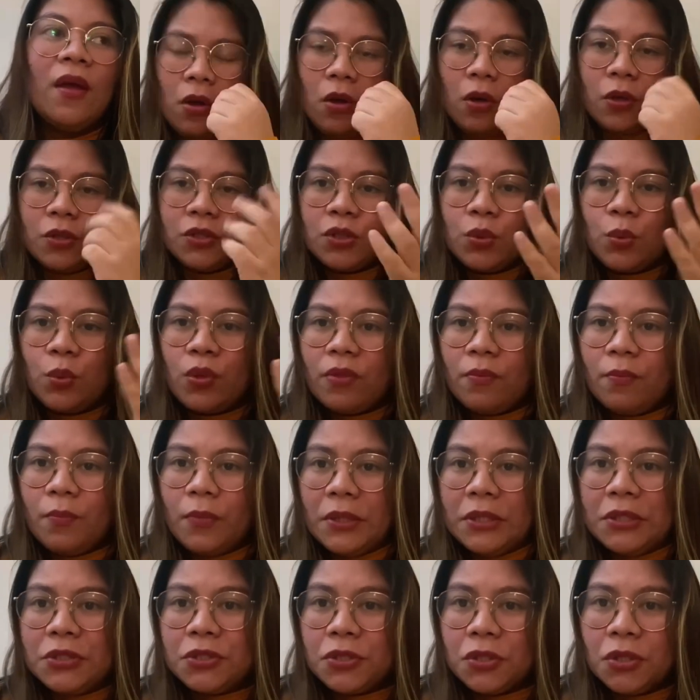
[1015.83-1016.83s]
Also with
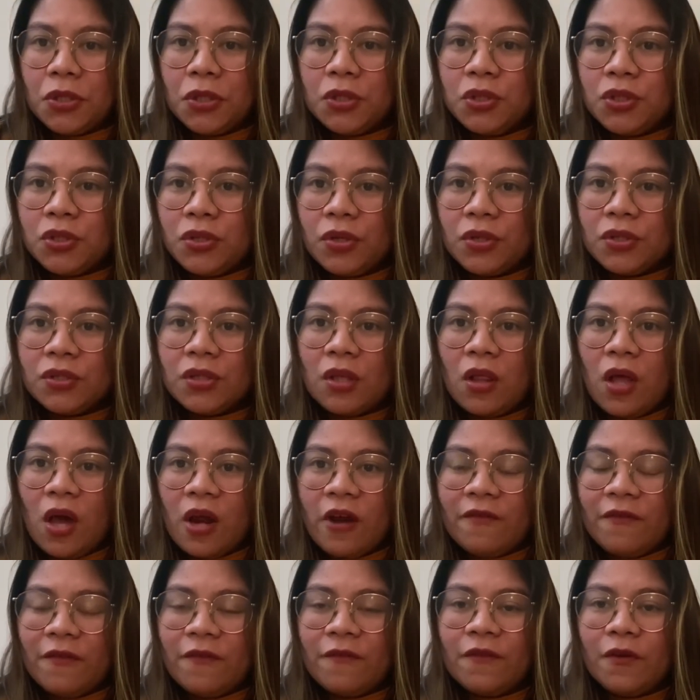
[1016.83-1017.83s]
mid-surg, there's a lot
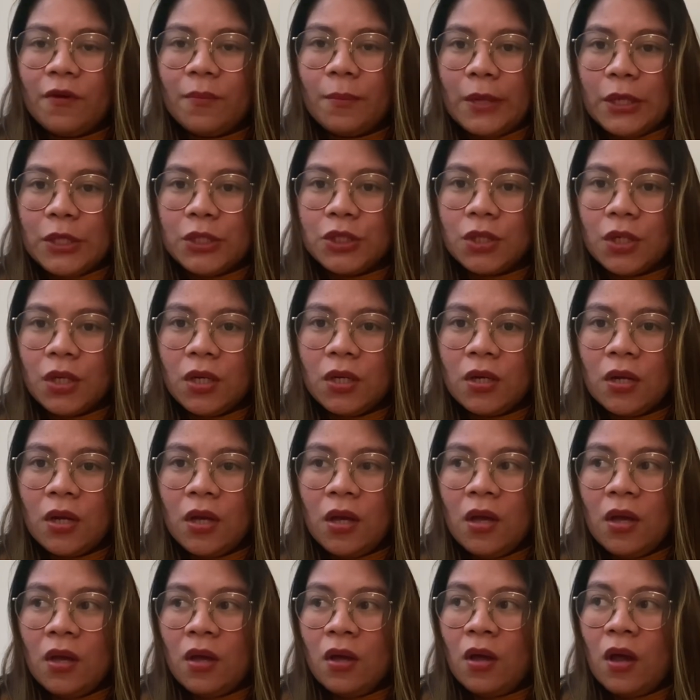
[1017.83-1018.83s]
of information.
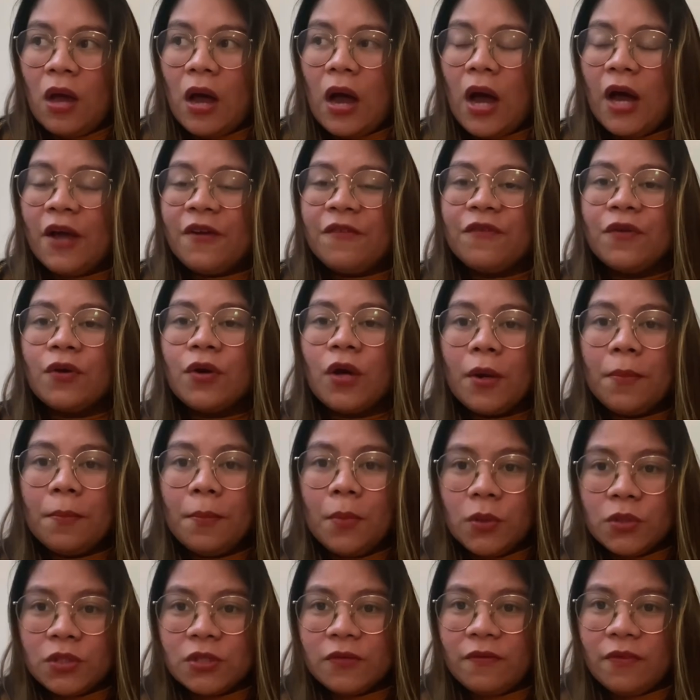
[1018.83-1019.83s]
I forgot
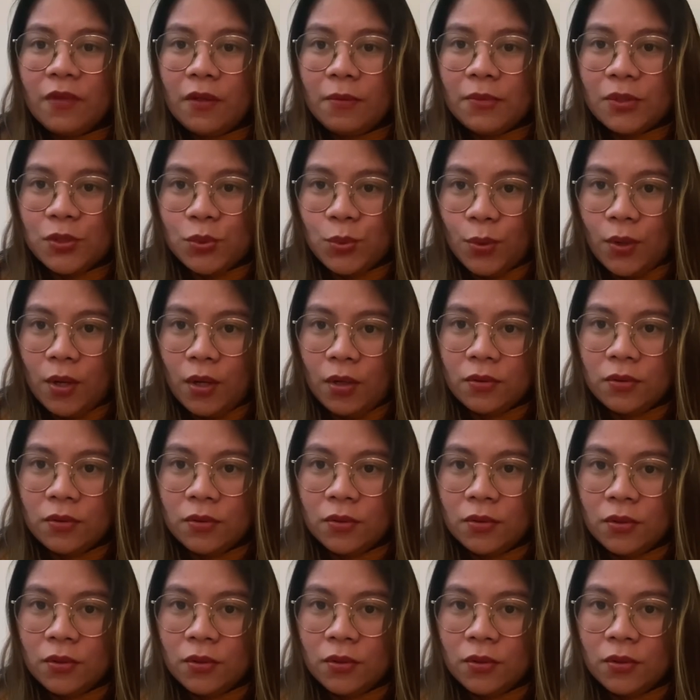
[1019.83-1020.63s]
most of them as well.